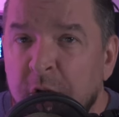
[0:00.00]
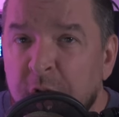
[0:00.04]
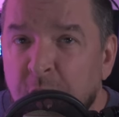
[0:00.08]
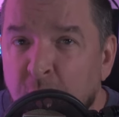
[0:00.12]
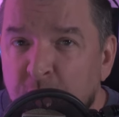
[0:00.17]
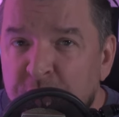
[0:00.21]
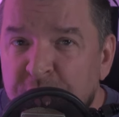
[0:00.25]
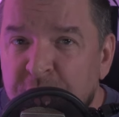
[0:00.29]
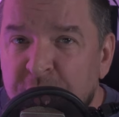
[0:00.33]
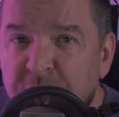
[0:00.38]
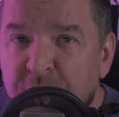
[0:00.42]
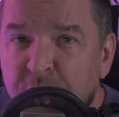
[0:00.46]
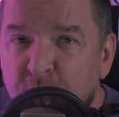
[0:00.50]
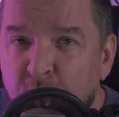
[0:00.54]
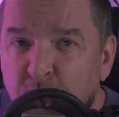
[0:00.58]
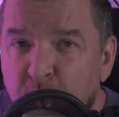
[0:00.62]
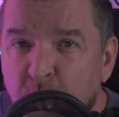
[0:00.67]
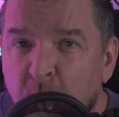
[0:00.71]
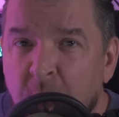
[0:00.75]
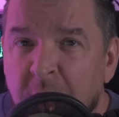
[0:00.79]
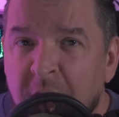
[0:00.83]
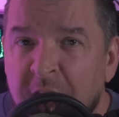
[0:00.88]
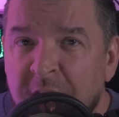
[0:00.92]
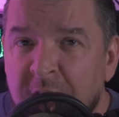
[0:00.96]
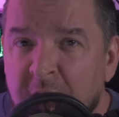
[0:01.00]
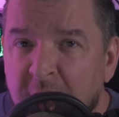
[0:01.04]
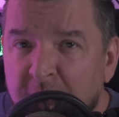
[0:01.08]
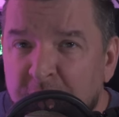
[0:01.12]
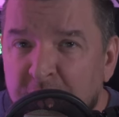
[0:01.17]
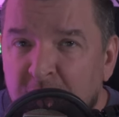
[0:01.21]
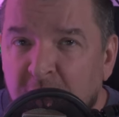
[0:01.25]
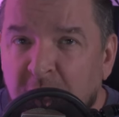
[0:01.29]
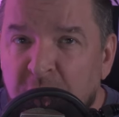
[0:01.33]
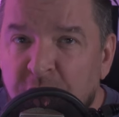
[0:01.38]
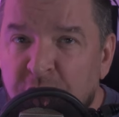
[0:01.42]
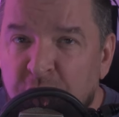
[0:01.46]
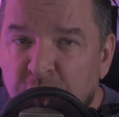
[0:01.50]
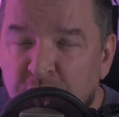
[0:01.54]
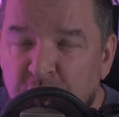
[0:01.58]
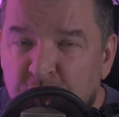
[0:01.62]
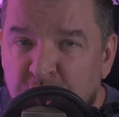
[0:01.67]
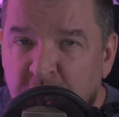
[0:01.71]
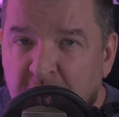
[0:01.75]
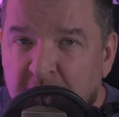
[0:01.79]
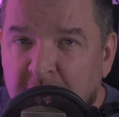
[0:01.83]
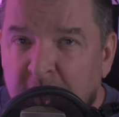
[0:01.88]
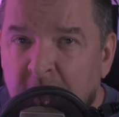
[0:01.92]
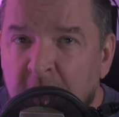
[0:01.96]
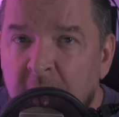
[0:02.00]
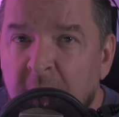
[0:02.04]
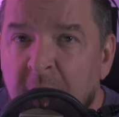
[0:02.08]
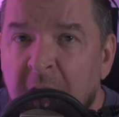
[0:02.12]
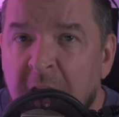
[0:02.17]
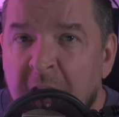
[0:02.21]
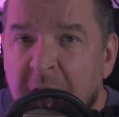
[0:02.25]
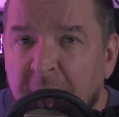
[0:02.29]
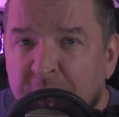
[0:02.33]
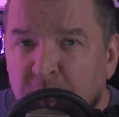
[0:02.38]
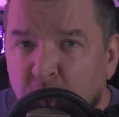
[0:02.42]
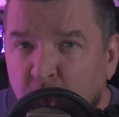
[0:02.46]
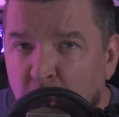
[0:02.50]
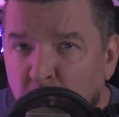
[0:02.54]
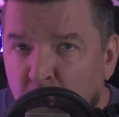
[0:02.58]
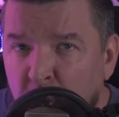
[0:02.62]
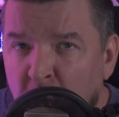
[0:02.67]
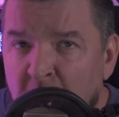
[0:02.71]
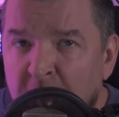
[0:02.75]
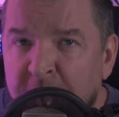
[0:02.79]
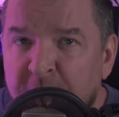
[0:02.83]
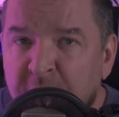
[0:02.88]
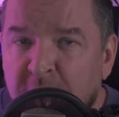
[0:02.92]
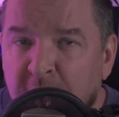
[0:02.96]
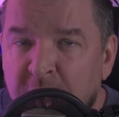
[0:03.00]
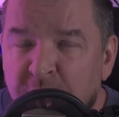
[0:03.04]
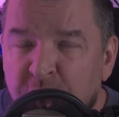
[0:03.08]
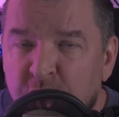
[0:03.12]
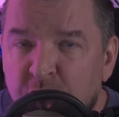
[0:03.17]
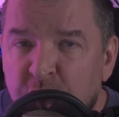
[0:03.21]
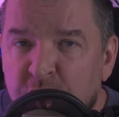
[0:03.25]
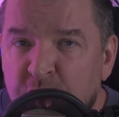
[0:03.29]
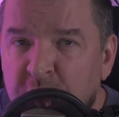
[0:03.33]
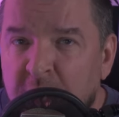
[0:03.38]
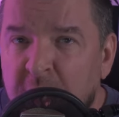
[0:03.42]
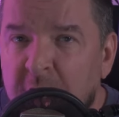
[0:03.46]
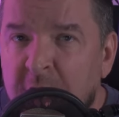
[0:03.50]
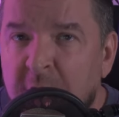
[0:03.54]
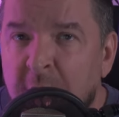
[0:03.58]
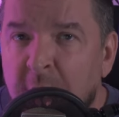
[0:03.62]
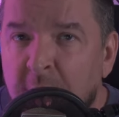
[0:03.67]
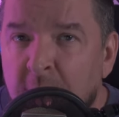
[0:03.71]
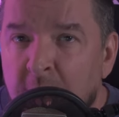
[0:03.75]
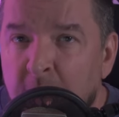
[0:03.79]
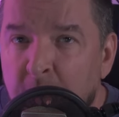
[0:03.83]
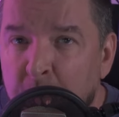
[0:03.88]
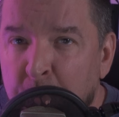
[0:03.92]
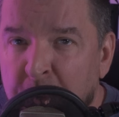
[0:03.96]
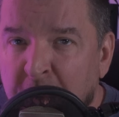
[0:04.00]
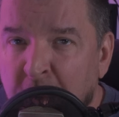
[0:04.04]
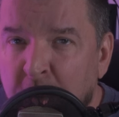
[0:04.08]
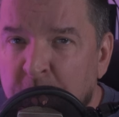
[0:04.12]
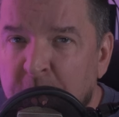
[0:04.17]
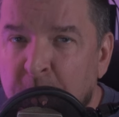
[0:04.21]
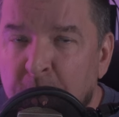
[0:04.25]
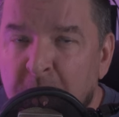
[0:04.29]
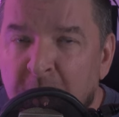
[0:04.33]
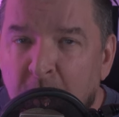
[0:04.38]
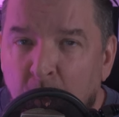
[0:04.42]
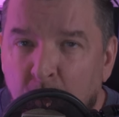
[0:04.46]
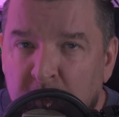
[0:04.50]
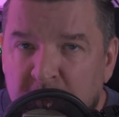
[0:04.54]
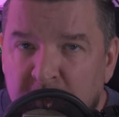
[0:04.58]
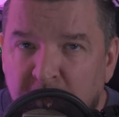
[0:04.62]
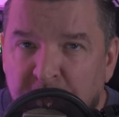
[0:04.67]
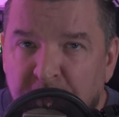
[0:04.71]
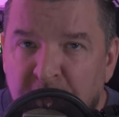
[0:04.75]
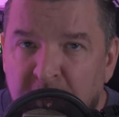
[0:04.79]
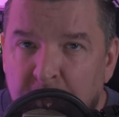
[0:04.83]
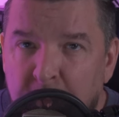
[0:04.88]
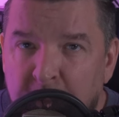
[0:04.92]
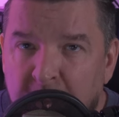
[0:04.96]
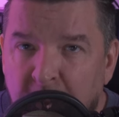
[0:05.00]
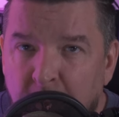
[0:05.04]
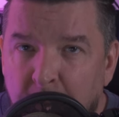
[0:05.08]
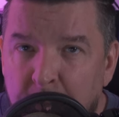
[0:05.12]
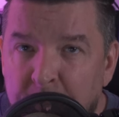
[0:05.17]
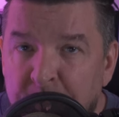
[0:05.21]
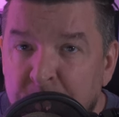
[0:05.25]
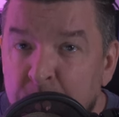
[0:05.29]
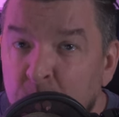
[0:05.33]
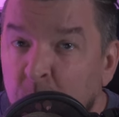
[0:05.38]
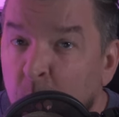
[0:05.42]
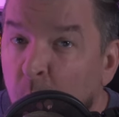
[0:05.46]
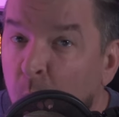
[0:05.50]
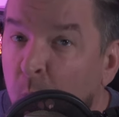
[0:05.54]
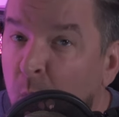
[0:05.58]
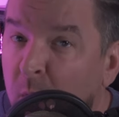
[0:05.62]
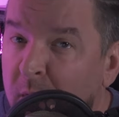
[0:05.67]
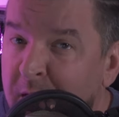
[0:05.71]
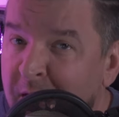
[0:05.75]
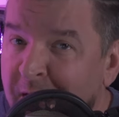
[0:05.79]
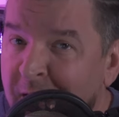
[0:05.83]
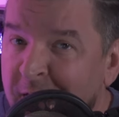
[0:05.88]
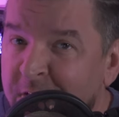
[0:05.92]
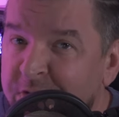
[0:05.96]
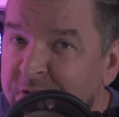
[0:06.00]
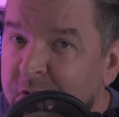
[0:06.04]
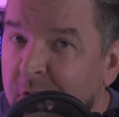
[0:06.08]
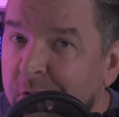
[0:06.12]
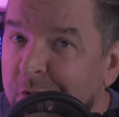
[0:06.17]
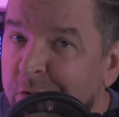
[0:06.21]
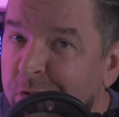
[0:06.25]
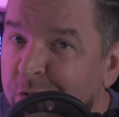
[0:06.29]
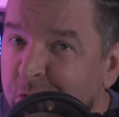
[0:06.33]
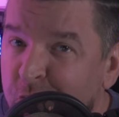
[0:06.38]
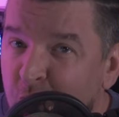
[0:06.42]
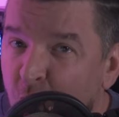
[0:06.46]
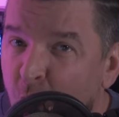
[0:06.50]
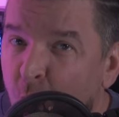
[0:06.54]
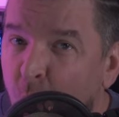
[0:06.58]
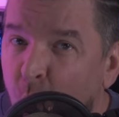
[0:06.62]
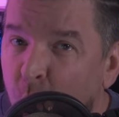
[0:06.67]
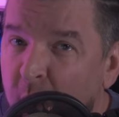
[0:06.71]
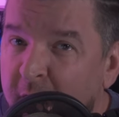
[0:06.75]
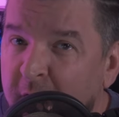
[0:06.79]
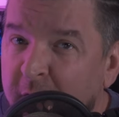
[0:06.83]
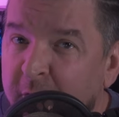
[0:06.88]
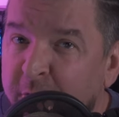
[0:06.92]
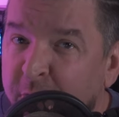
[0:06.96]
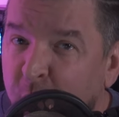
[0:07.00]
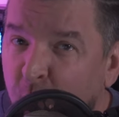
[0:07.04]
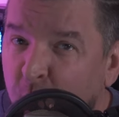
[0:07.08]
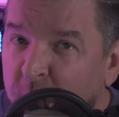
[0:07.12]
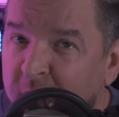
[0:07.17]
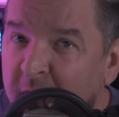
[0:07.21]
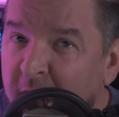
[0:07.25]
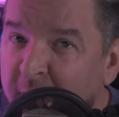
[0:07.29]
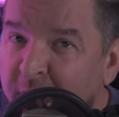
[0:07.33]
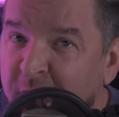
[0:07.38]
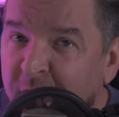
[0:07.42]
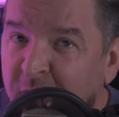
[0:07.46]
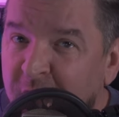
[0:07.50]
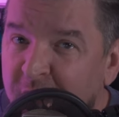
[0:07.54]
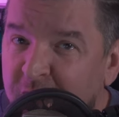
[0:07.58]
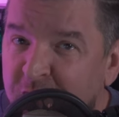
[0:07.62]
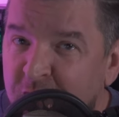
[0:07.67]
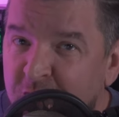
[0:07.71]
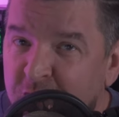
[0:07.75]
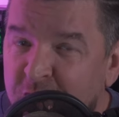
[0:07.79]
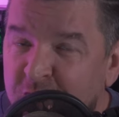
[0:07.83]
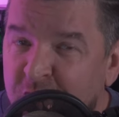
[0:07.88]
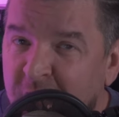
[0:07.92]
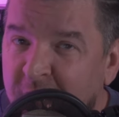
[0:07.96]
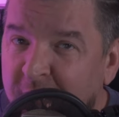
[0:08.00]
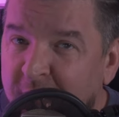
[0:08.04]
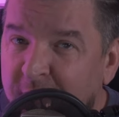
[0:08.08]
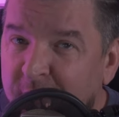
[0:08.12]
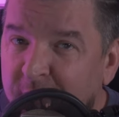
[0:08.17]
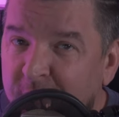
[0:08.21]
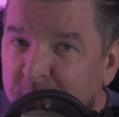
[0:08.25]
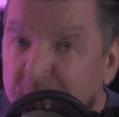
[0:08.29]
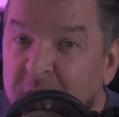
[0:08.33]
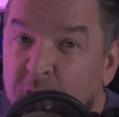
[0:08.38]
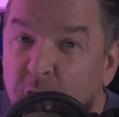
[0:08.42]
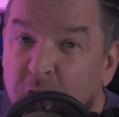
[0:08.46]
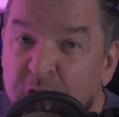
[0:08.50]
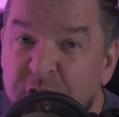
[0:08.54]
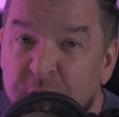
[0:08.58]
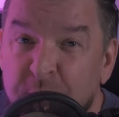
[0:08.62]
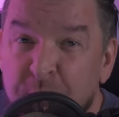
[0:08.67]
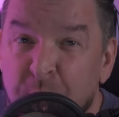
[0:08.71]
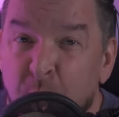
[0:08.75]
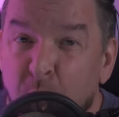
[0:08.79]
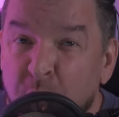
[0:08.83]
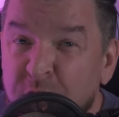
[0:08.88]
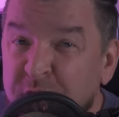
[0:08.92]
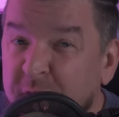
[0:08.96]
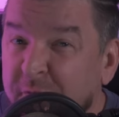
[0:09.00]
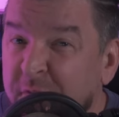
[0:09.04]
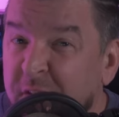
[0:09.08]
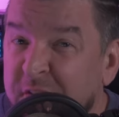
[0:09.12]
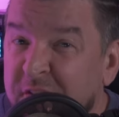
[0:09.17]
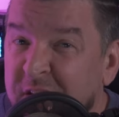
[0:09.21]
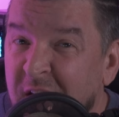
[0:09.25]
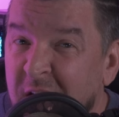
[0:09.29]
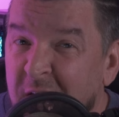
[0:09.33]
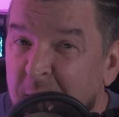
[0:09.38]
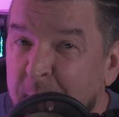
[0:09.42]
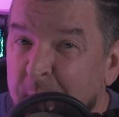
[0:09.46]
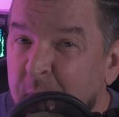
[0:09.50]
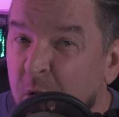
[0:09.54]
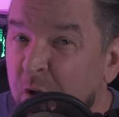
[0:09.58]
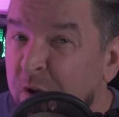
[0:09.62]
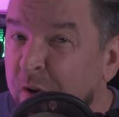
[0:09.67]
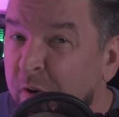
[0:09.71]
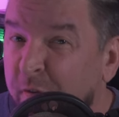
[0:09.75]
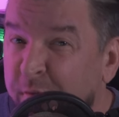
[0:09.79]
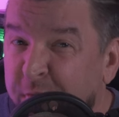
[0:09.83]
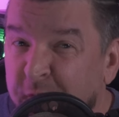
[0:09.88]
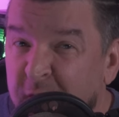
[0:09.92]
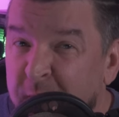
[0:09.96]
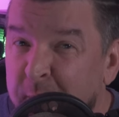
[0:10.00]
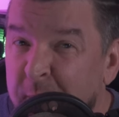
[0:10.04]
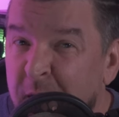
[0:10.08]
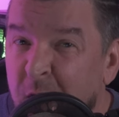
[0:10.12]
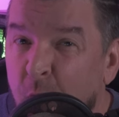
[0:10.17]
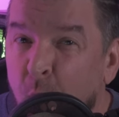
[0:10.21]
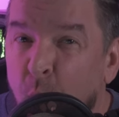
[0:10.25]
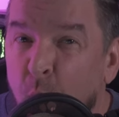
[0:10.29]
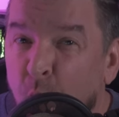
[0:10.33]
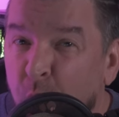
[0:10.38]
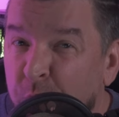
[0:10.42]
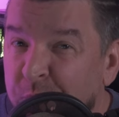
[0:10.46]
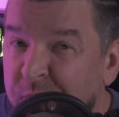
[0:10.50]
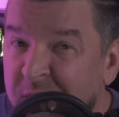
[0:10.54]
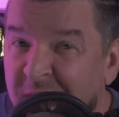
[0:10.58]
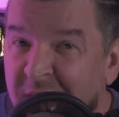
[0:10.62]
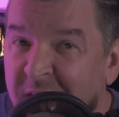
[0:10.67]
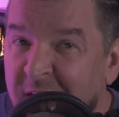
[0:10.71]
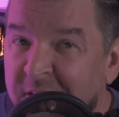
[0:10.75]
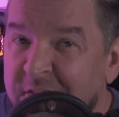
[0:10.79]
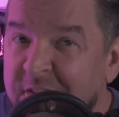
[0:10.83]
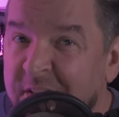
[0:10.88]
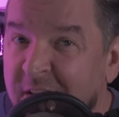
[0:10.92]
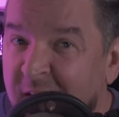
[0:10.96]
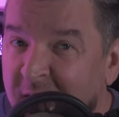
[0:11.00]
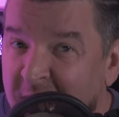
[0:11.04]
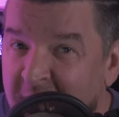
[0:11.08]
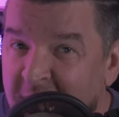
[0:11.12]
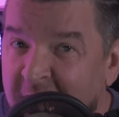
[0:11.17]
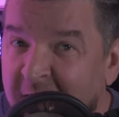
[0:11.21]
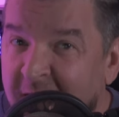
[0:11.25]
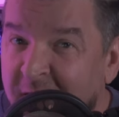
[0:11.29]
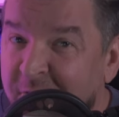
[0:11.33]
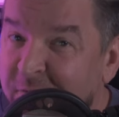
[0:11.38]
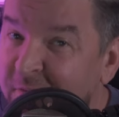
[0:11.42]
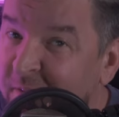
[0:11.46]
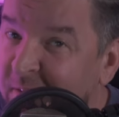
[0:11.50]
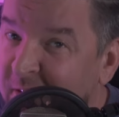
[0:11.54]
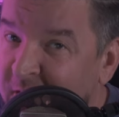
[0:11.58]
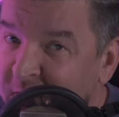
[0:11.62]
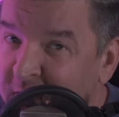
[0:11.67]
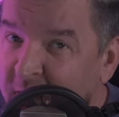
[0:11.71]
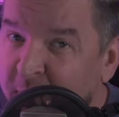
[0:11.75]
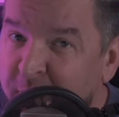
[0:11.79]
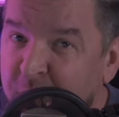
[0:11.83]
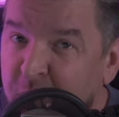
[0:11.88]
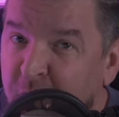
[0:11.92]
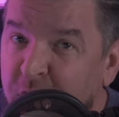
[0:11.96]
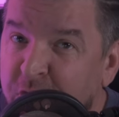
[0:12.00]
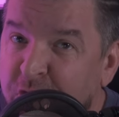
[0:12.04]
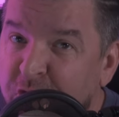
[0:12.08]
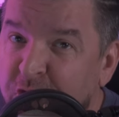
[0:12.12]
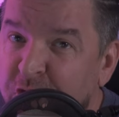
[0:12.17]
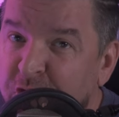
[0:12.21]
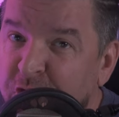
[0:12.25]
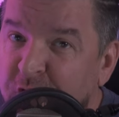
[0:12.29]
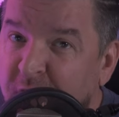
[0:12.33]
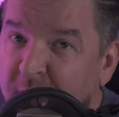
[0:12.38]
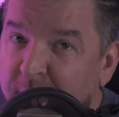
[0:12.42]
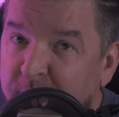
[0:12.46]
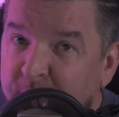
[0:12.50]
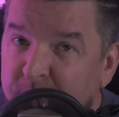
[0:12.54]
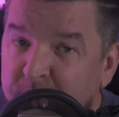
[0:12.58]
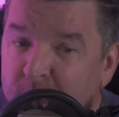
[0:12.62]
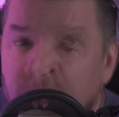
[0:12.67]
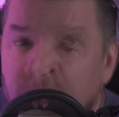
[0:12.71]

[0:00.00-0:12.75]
goes into an ovulation shed. After her ovulation shed, pair the male with the female. Well, guys, don't wait for an ovulation shed because most of the time, your female will not have an ovulation shed.